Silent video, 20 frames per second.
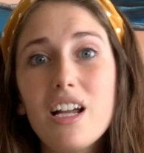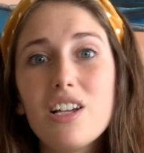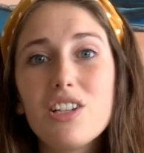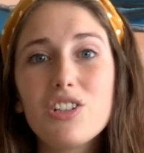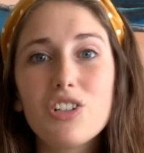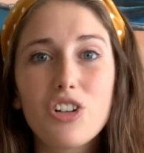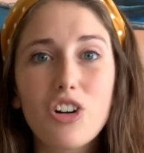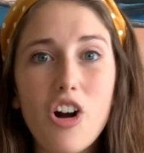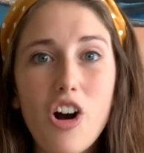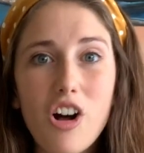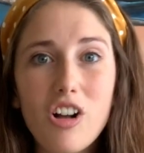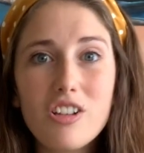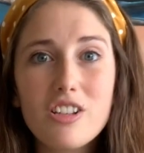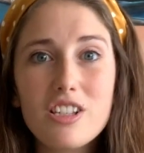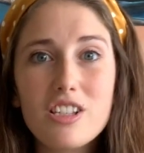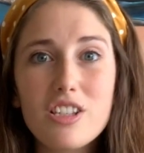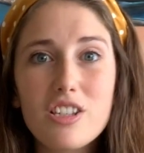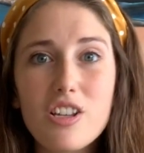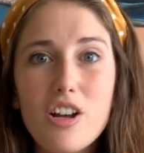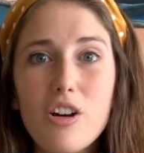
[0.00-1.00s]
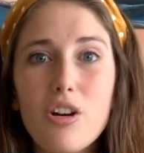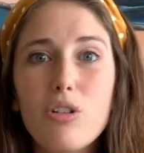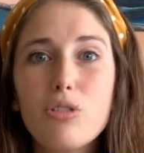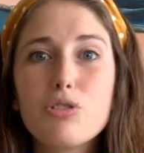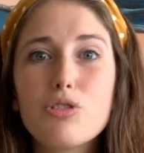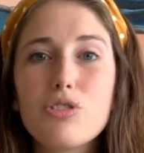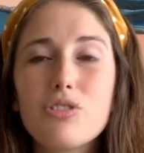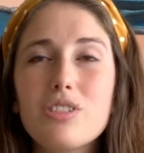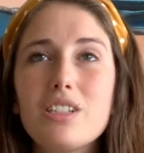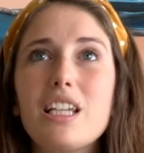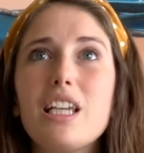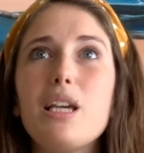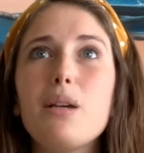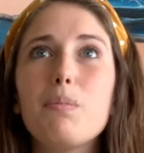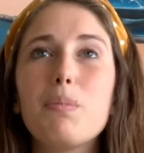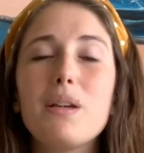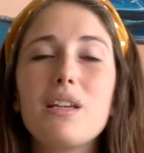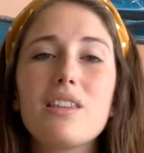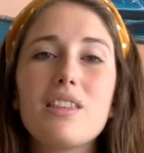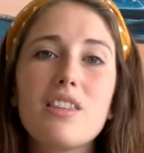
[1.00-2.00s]
you're also
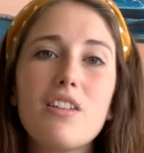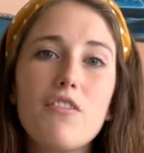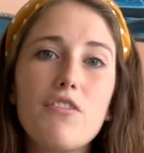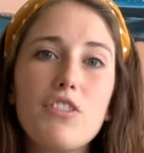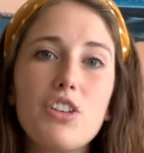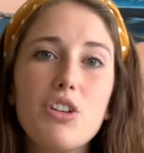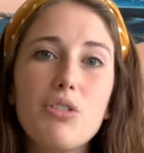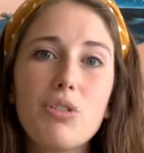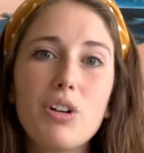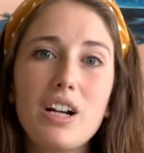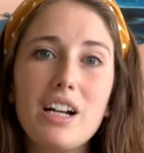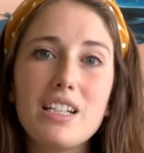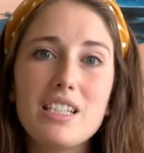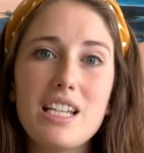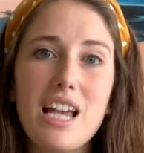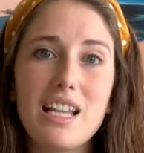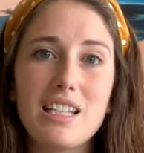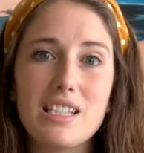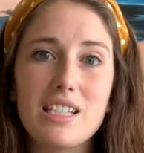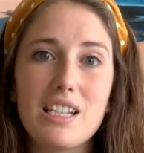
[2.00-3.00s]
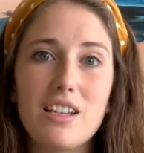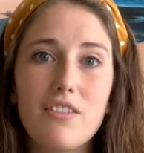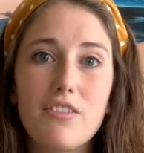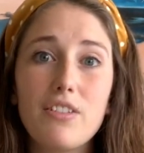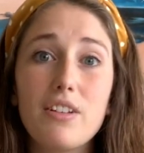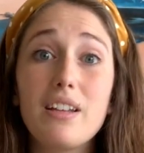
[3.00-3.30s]
keeping the viewer attentive.